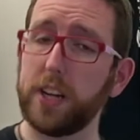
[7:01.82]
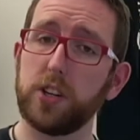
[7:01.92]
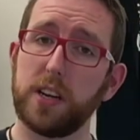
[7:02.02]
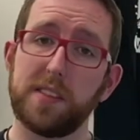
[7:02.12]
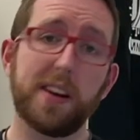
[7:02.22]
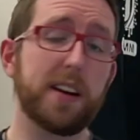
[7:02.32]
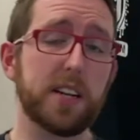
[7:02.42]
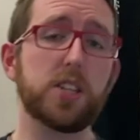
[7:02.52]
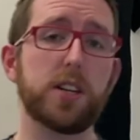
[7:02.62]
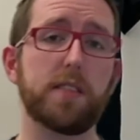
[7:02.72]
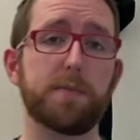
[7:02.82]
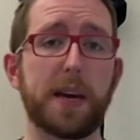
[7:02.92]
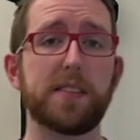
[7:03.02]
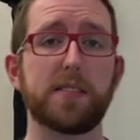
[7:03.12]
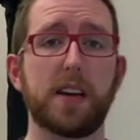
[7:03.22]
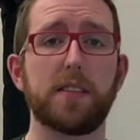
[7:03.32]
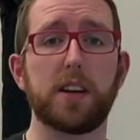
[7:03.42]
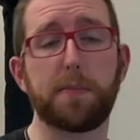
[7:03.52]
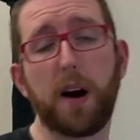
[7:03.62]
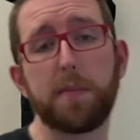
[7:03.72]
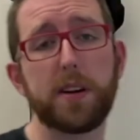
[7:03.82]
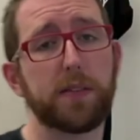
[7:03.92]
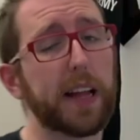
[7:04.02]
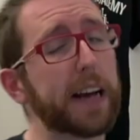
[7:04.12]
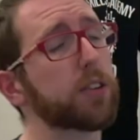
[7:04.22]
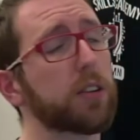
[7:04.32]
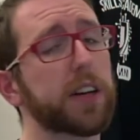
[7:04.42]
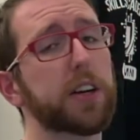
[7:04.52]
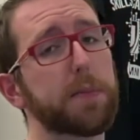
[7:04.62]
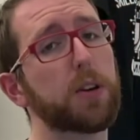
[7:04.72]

which is an initiative based in the Department of Electrical and